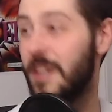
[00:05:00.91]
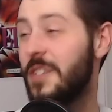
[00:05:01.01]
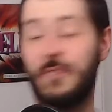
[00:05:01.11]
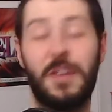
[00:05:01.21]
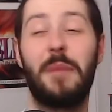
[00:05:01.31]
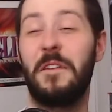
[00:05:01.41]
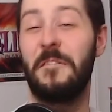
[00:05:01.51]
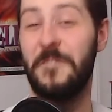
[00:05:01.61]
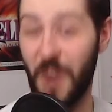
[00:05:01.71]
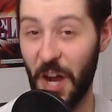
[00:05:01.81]
strap the
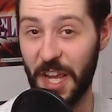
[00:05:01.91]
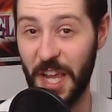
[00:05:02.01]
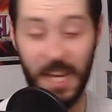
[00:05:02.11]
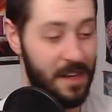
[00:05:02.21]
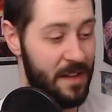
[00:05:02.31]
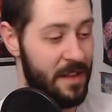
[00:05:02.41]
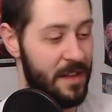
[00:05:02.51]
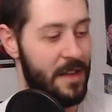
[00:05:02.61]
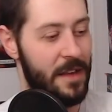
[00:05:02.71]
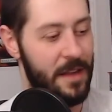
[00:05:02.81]
fuck in,
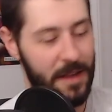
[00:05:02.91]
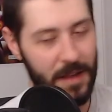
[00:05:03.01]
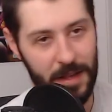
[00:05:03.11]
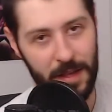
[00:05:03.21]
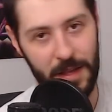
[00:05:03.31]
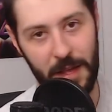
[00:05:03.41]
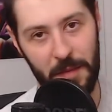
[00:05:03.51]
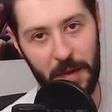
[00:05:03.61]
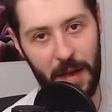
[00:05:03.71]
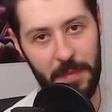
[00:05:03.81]
and
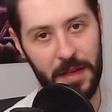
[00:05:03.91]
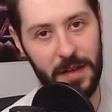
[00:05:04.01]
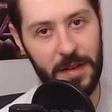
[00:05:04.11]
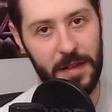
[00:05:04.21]
pop in